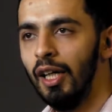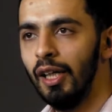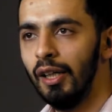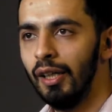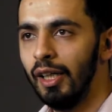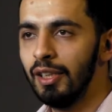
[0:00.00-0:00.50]

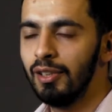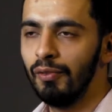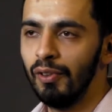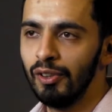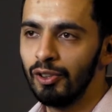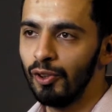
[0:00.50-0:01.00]
It's a
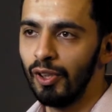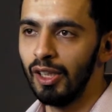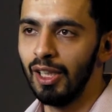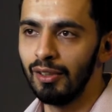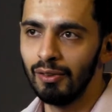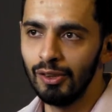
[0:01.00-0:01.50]
different story
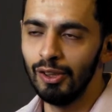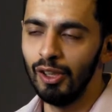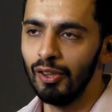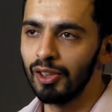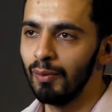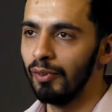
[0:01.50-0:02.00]
that
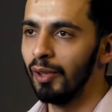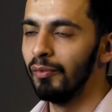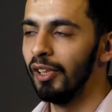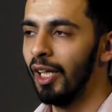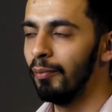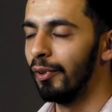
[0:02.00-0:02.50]
some of them
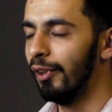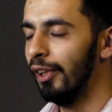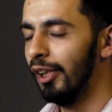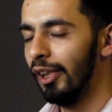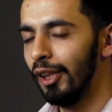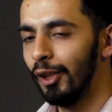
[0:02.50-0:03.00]
didn't happen,
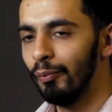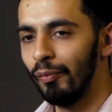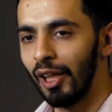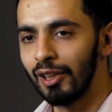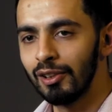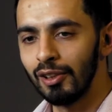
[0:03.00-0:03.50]

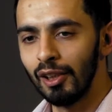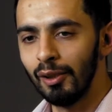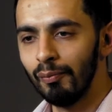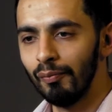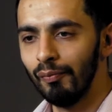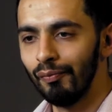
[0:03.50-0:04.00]
but
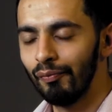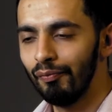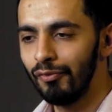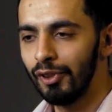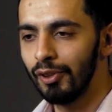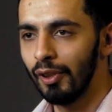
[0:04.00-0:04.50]

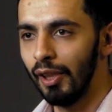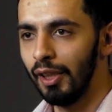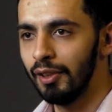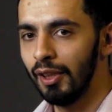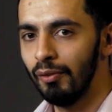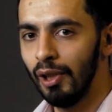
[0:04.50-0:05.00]
so they
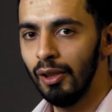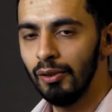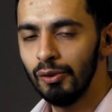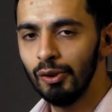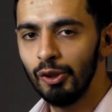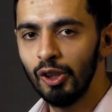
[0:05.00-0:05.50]
said,
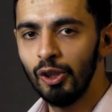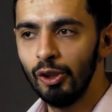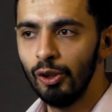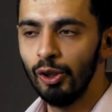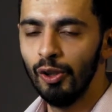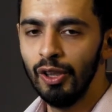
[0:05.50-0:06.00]
well,
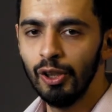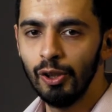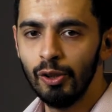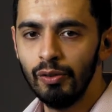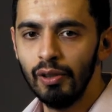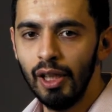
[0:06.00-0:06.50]
you're doing
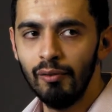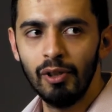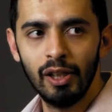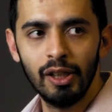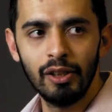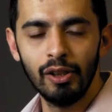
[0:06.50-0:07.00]
good and we
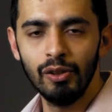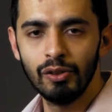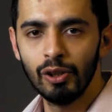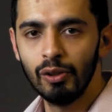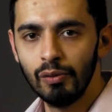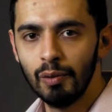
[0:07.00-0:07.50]
like you,
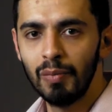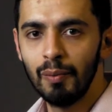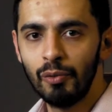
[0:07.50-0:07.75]
so we'll bump